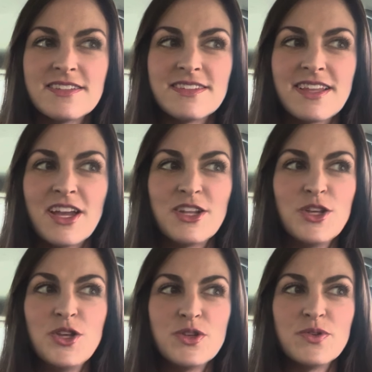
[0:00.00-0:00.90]
And
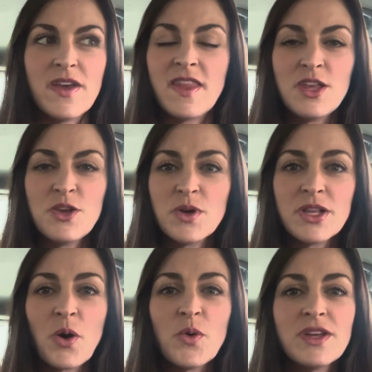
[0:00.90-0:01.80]
then you can
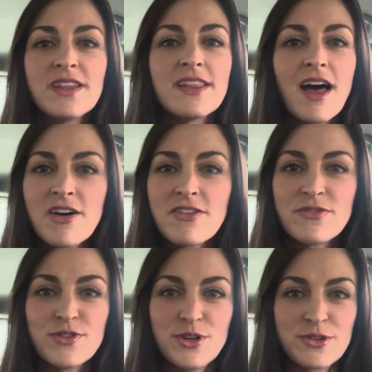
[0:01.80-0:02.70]
only love
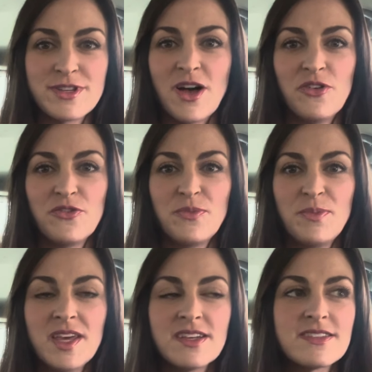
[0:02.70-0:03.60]
yourself,
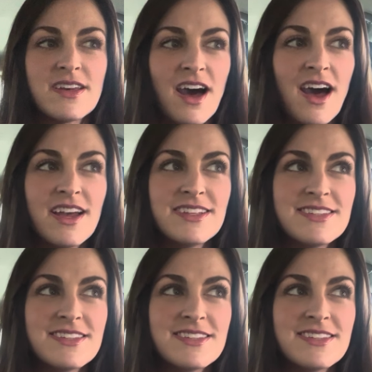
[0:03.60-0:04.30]
because God